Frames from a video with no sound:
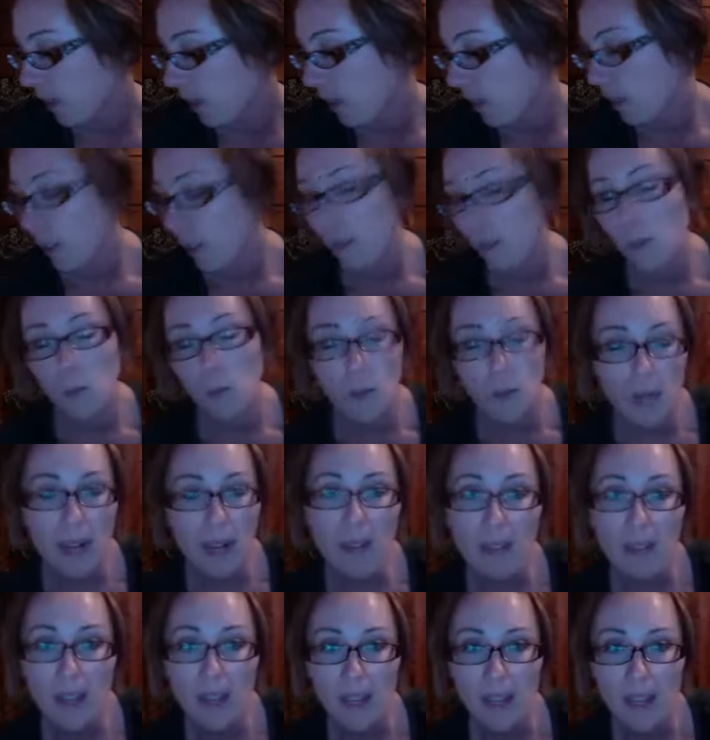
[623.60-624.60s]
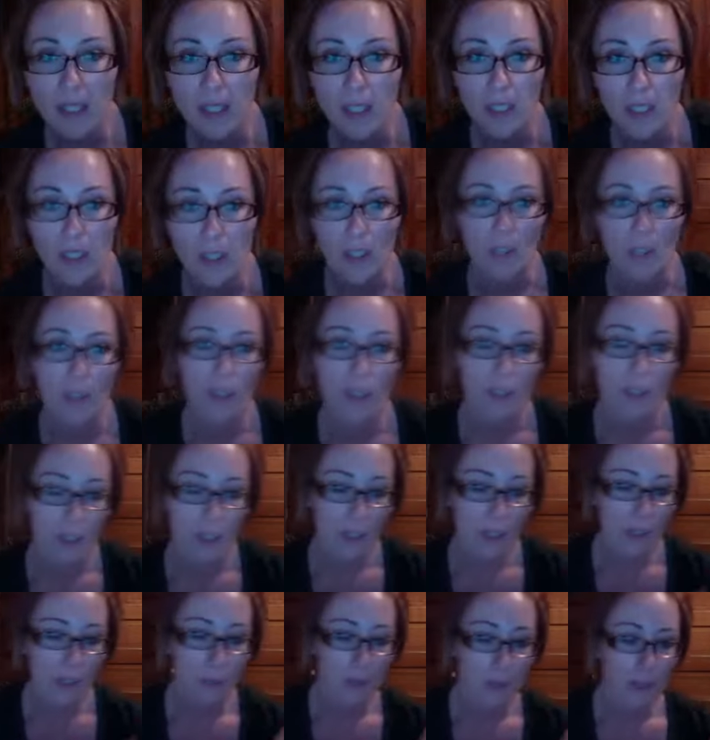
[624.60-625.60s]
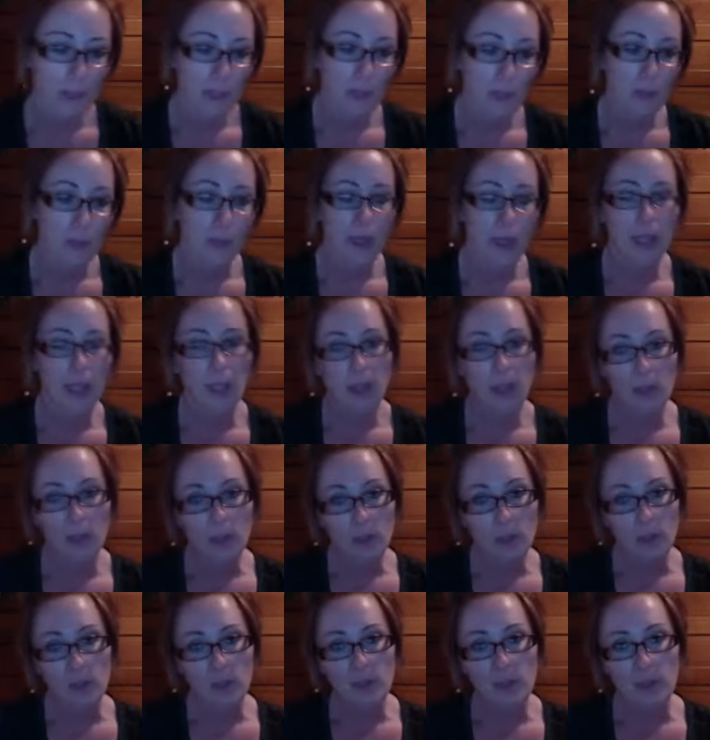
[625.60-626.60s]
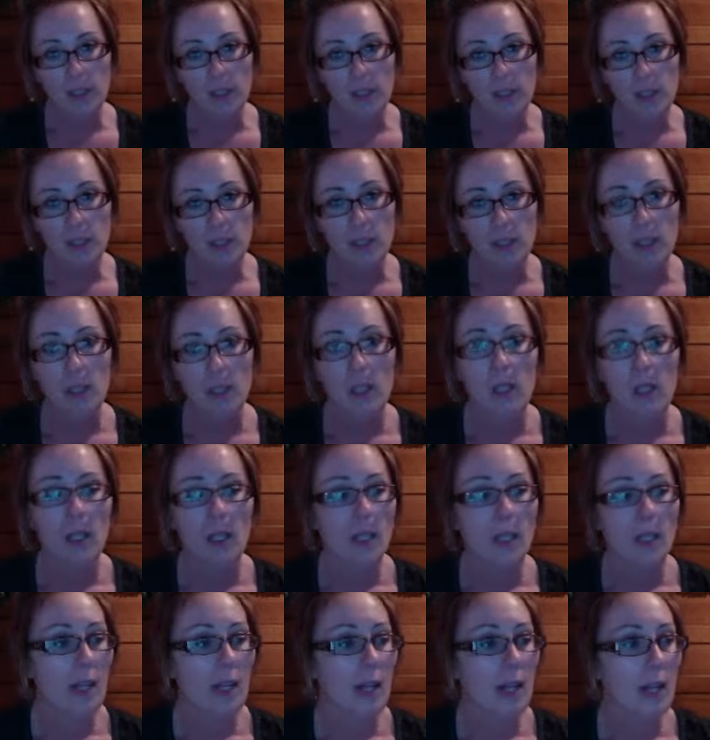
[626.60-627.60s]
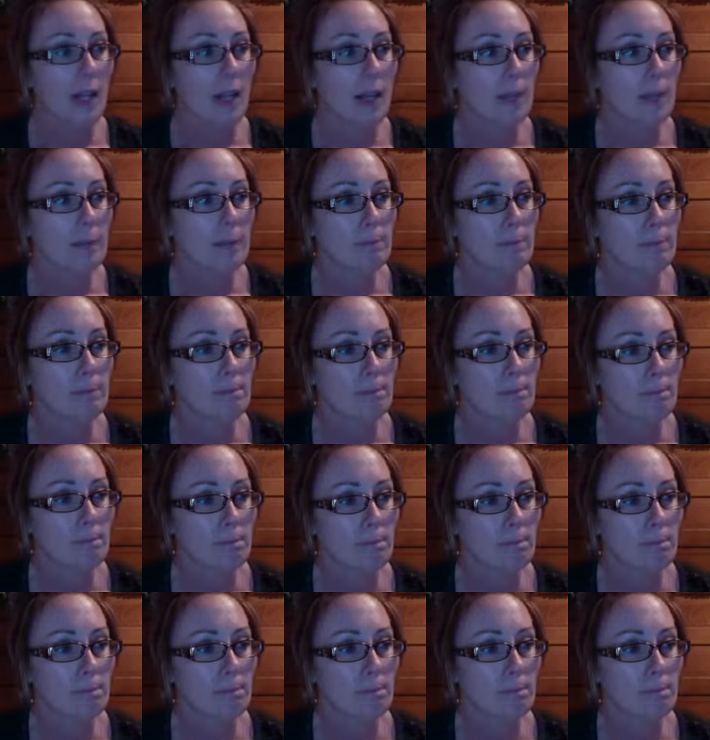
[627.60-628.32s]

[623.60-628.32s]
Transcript: Because what yeah. I like do. I'll tell you what I do. When I go to it first, um,